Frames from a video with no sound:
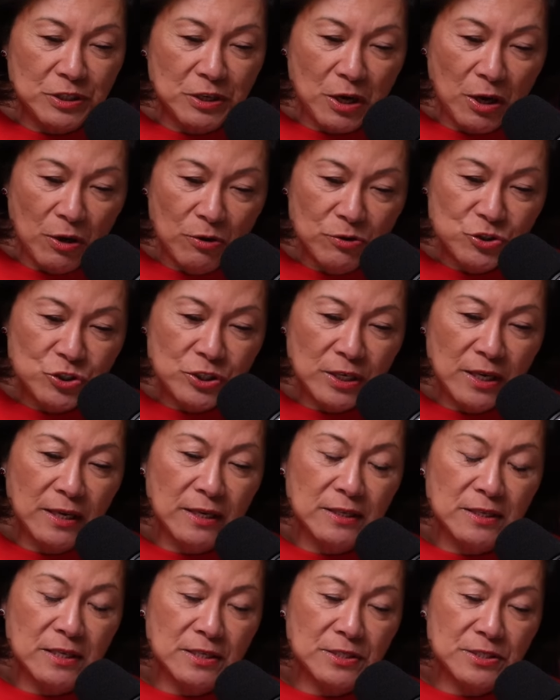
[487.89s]
coaching
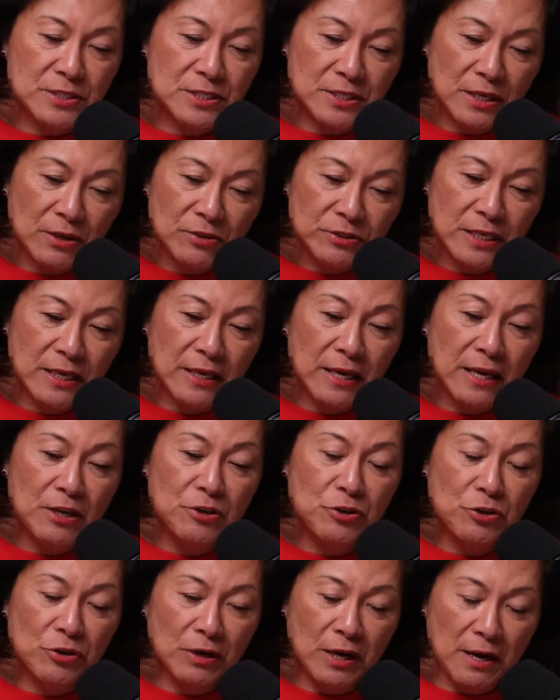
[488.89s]
and consulting in
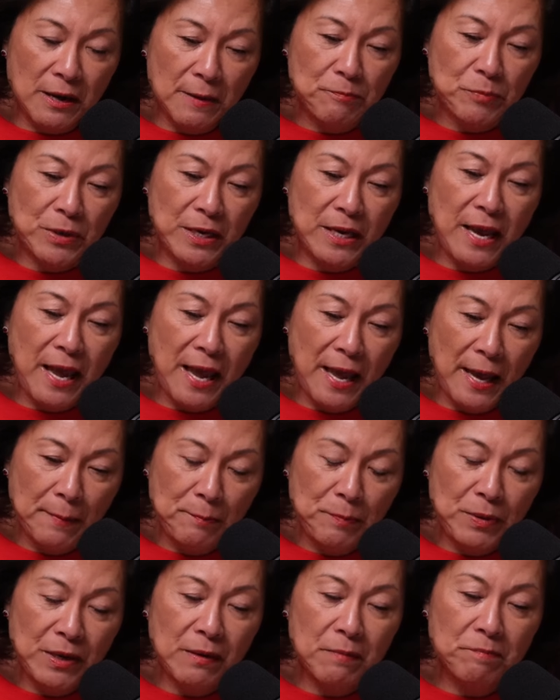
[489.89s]
your company,
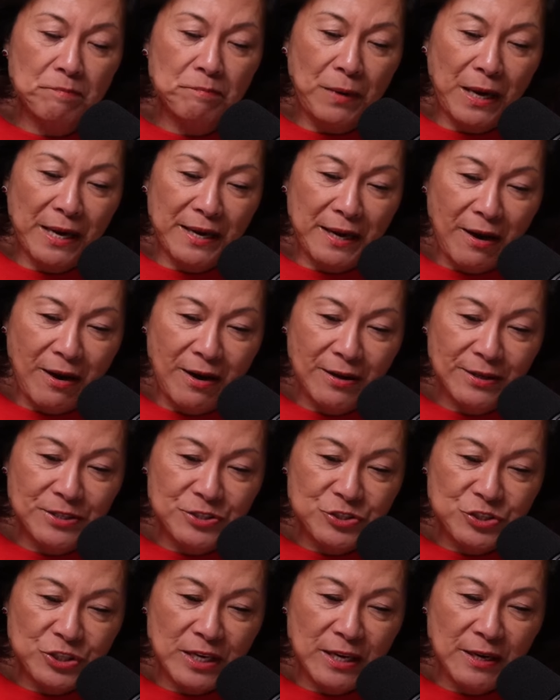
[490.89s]
Epic
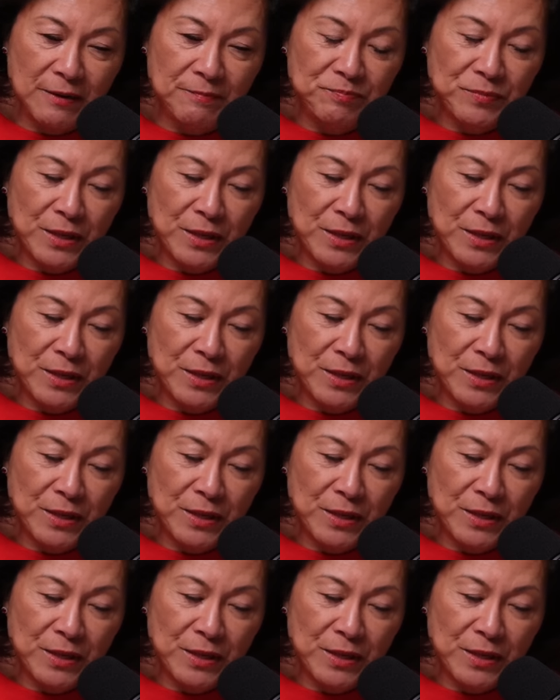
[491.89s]
Biology.